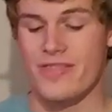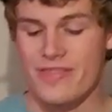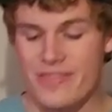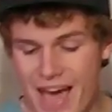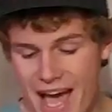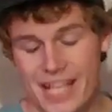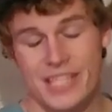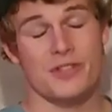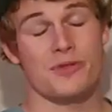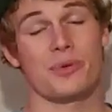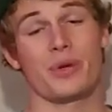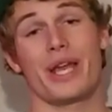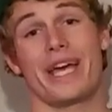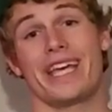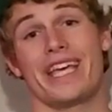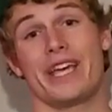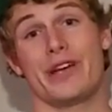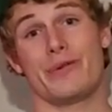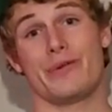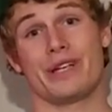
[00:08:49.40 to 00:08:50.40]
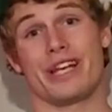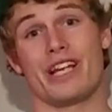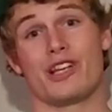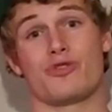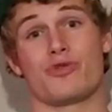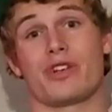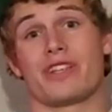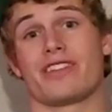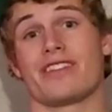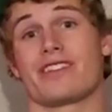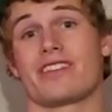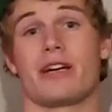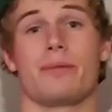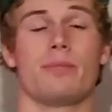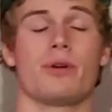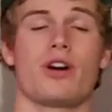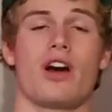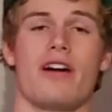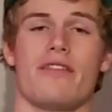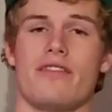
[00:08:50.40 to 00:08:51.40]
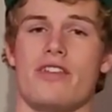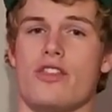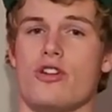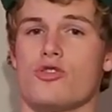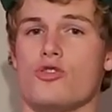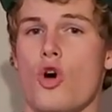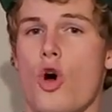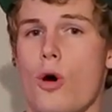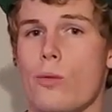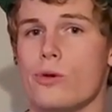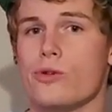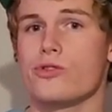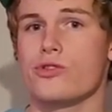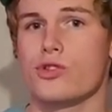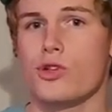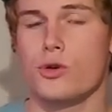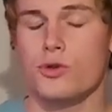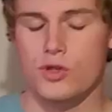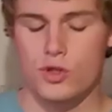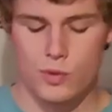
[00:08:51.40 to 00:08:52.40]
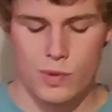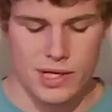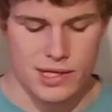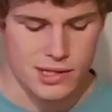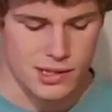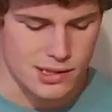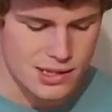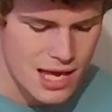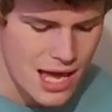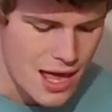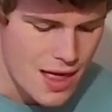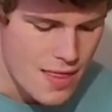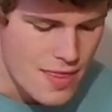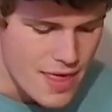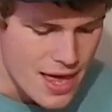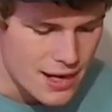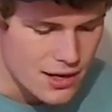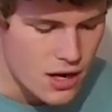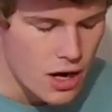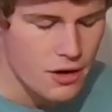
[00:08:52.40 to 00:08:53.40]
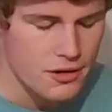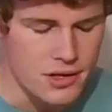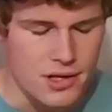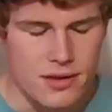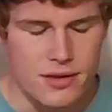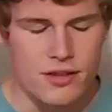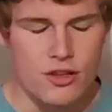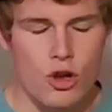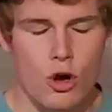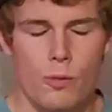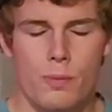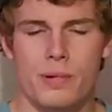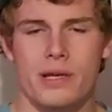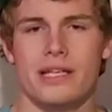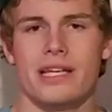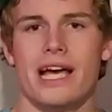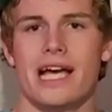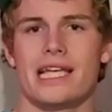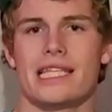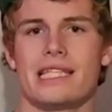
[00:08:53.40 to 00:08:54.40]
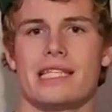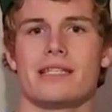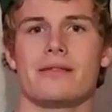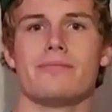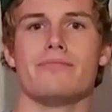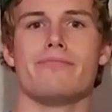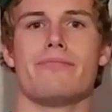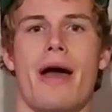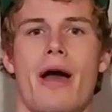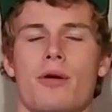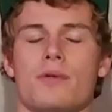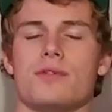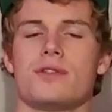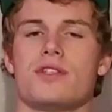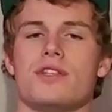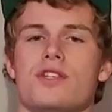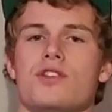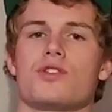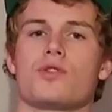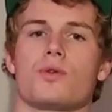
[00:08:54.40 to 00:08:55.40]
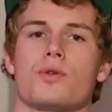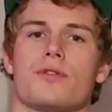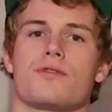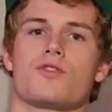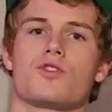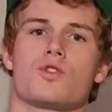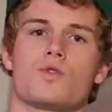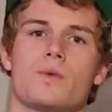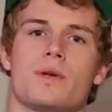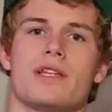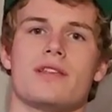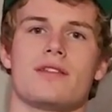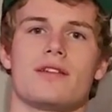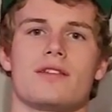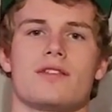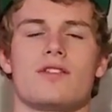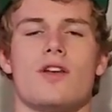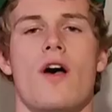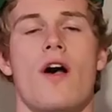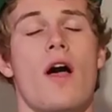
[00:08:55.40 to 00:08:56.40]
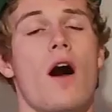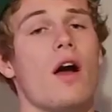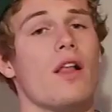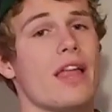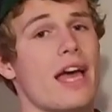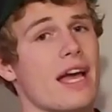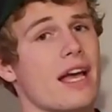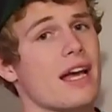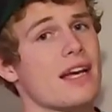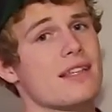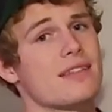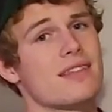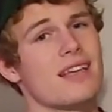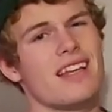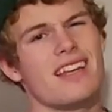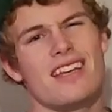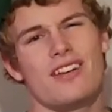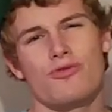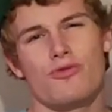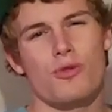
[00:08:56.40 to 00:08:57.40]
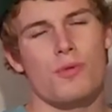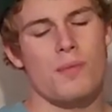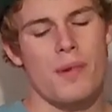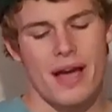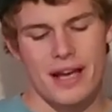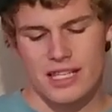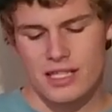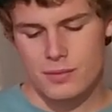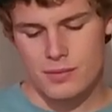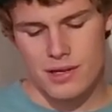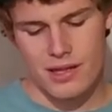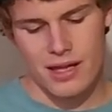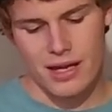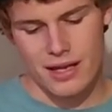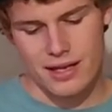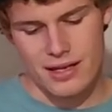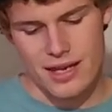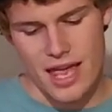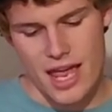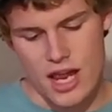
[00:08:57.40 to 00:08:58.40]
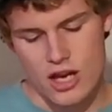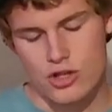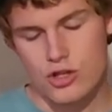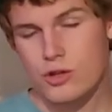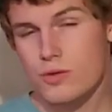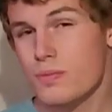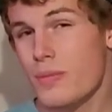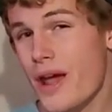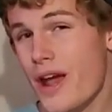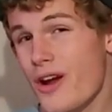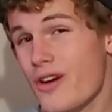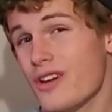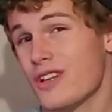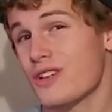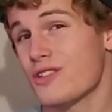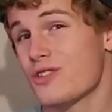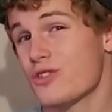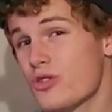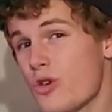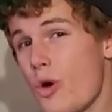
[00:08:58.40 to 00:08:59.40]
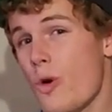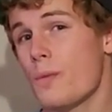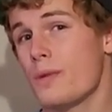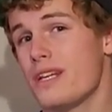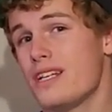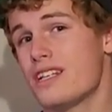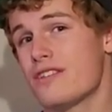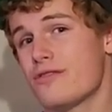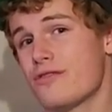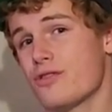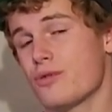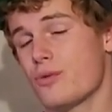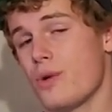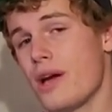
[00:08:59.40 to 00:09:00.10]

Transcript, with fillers: That's what I get when I drink this cup of coffee. There's almost no sweetness. Then our Ethiopian has this bouncy sort of sweetness. Like I said, it reminds me like an Asian pear in so many different